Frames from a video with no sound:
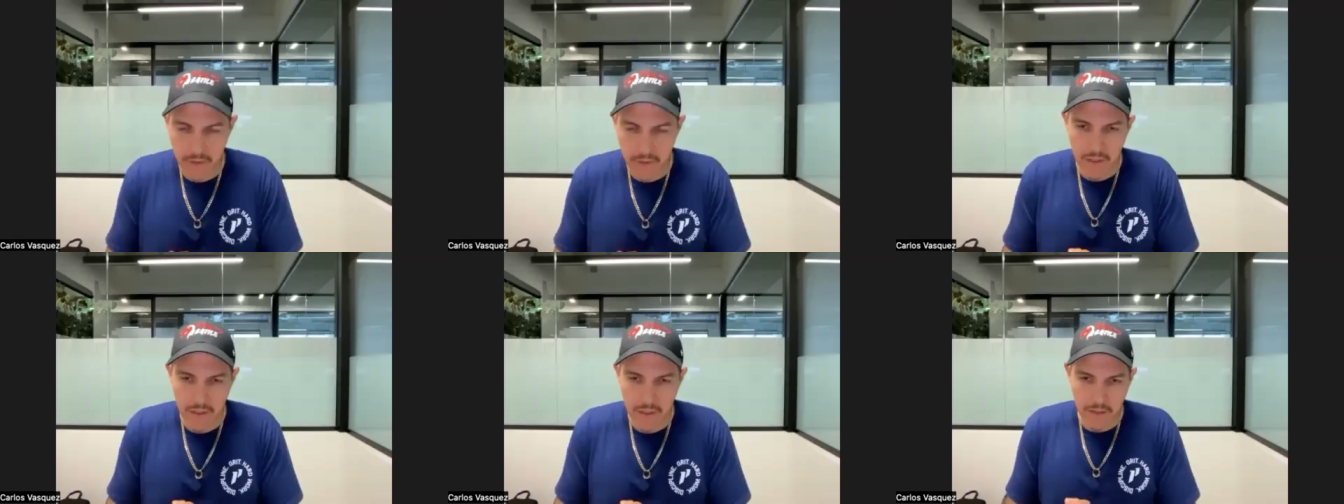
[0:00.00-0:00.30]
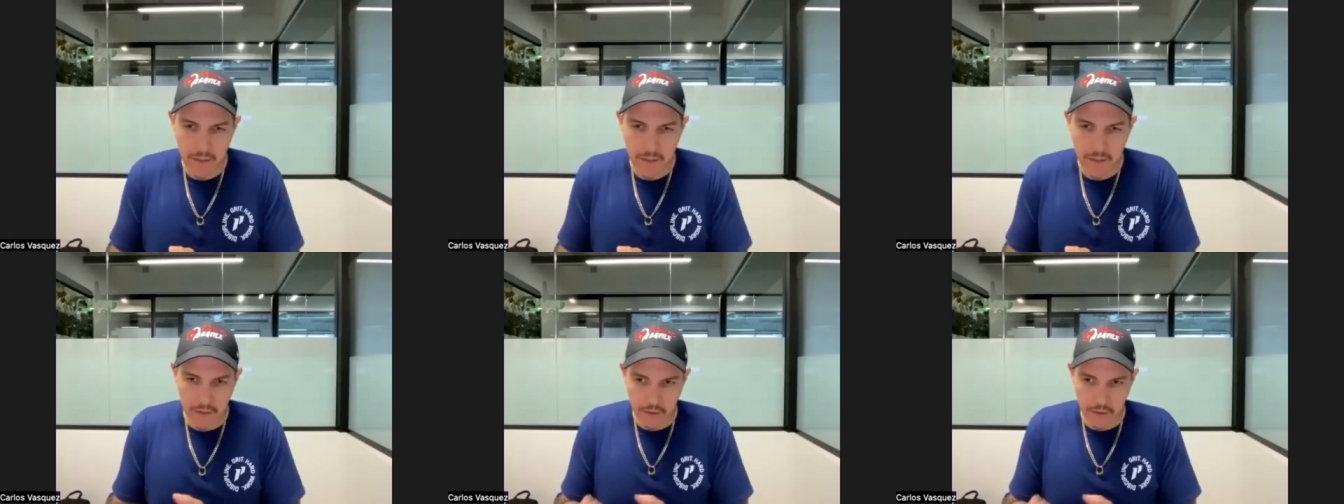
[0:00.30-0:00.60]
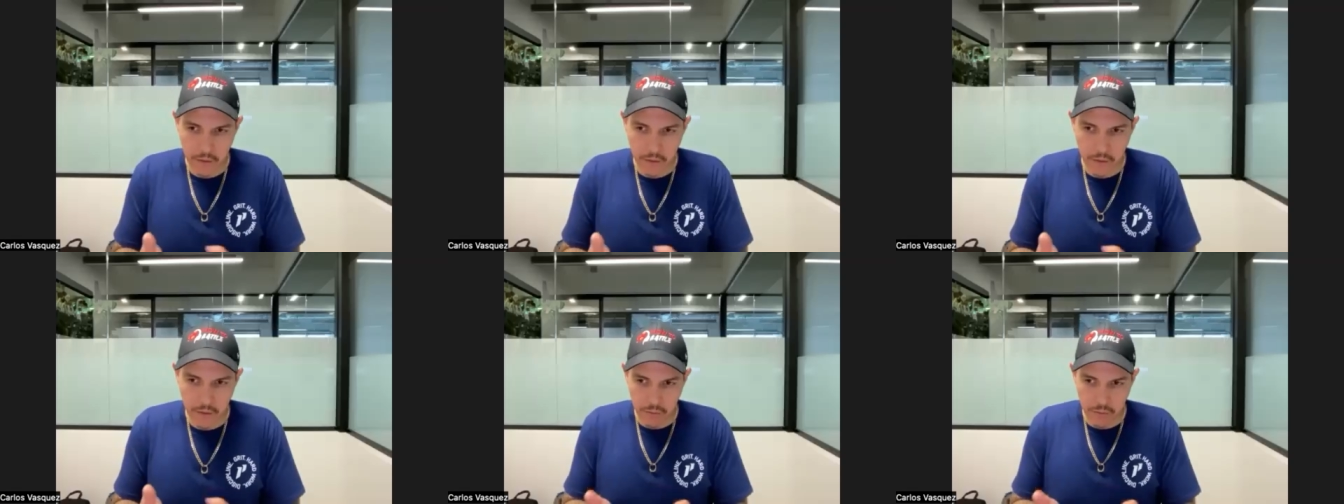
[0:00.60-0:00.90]

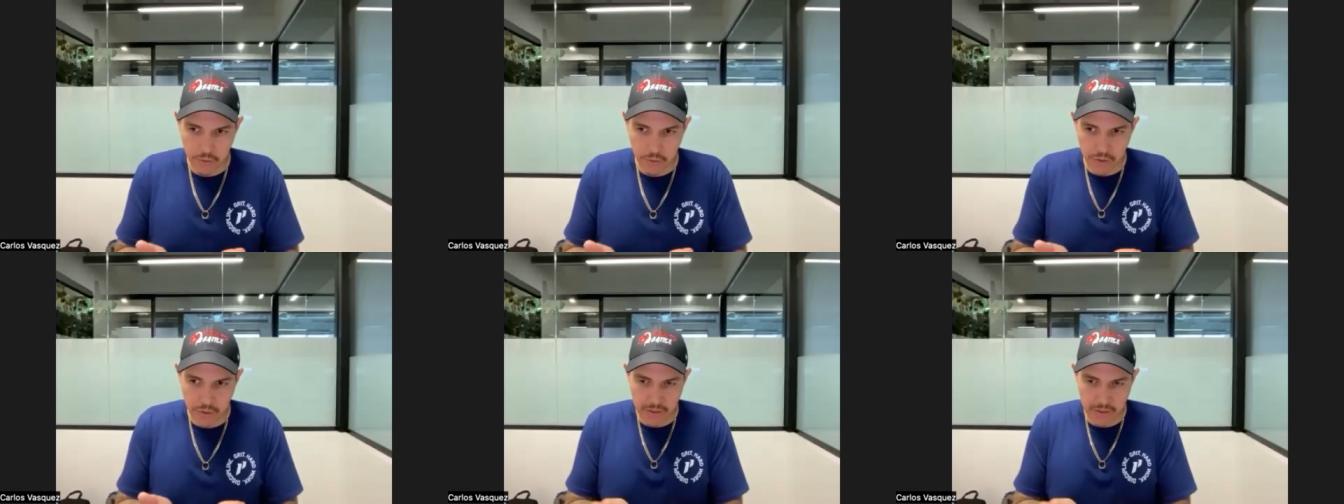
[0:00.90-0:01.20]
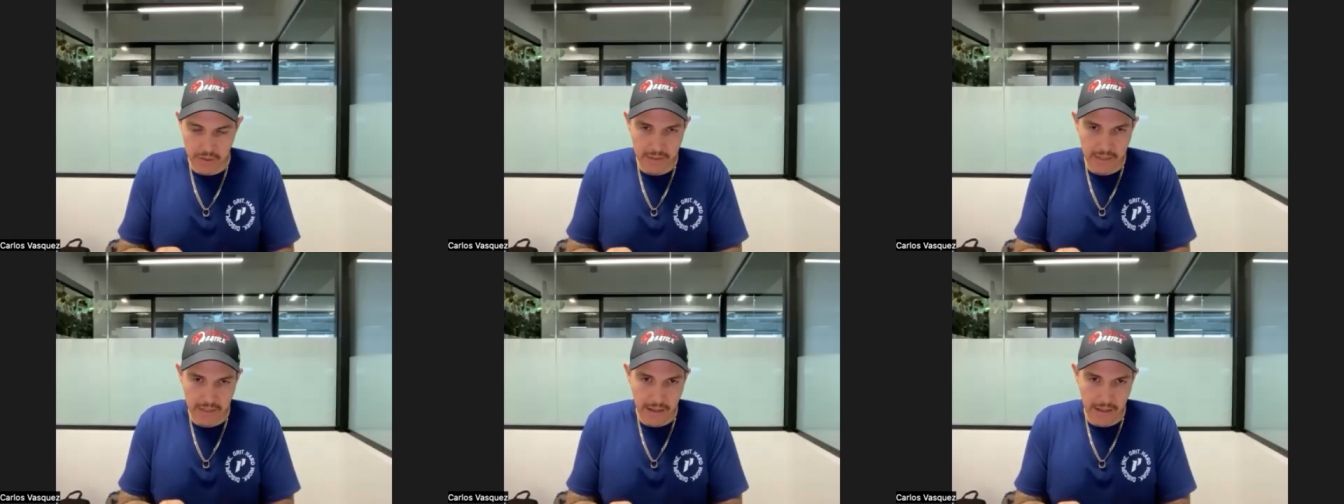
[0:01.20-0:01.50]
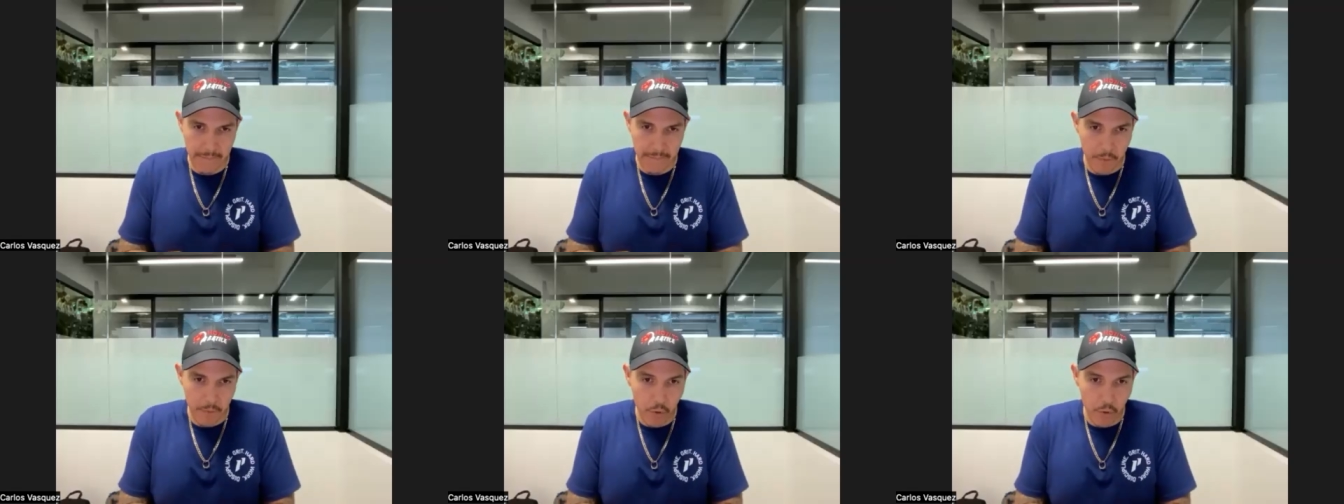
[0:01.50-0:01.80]
um,
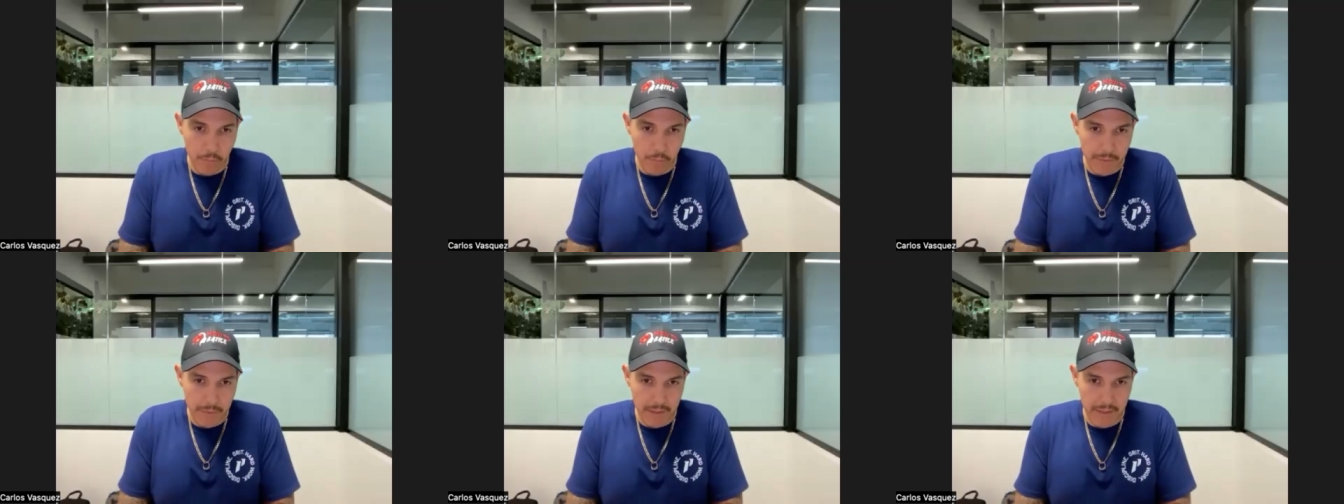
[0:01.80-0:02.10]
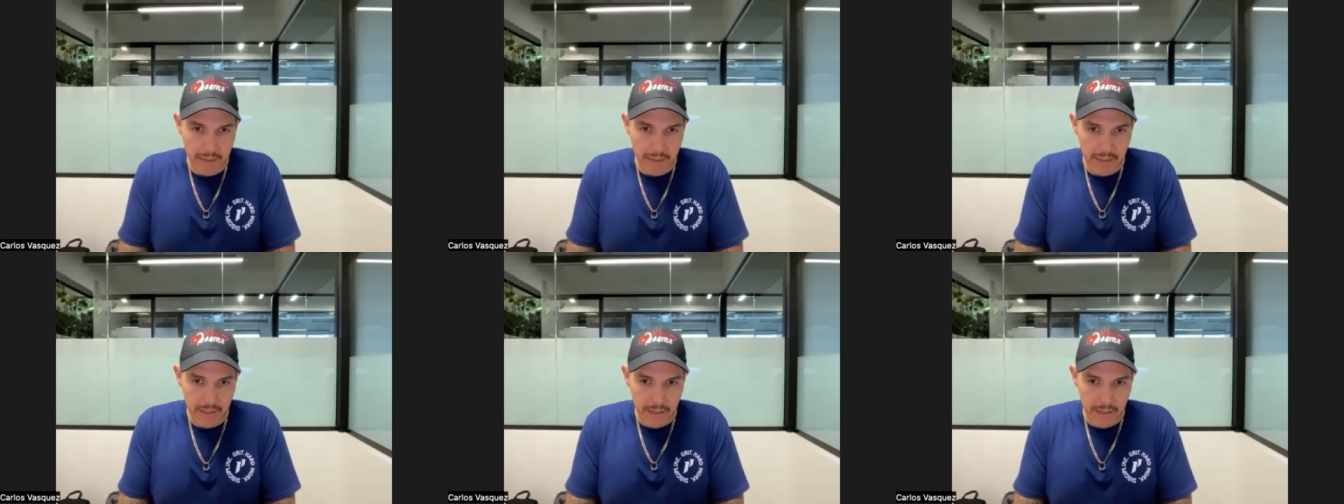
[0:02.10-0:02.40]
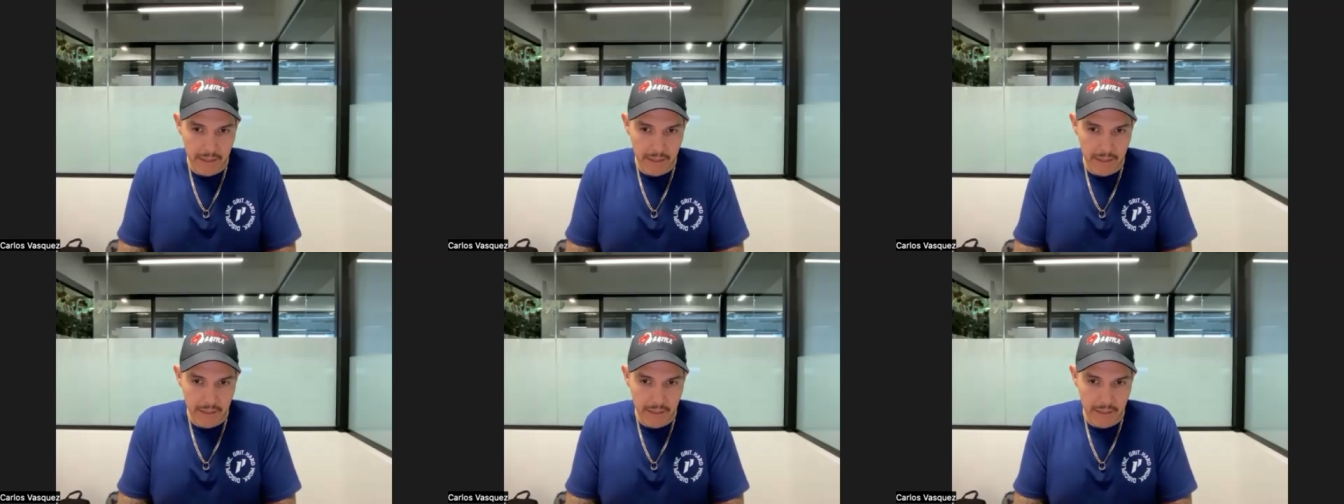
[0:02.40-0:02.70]
little, just in that
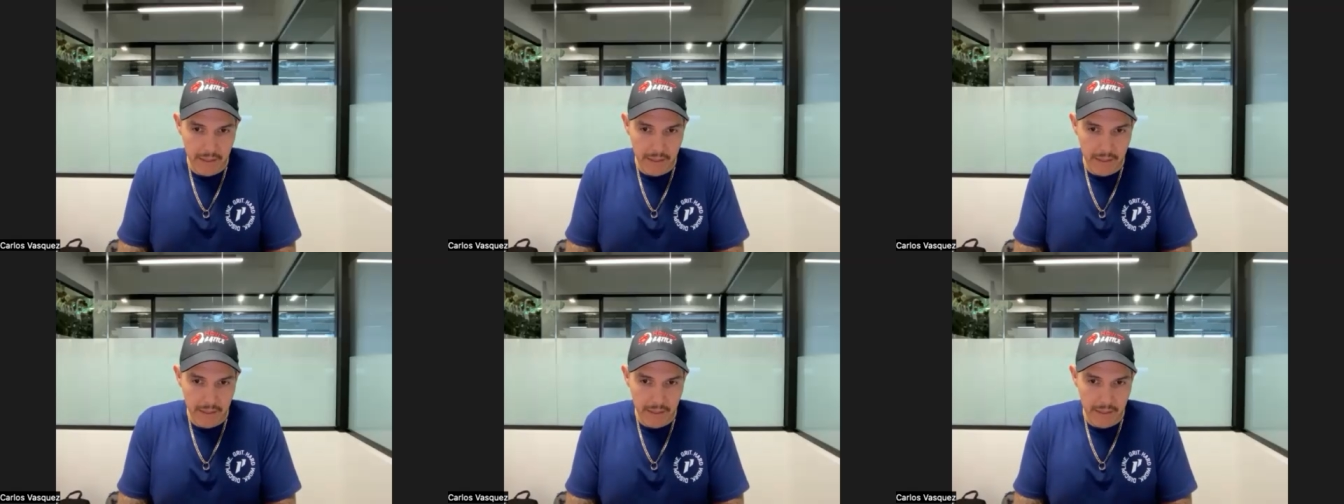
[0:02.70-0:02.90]
moment,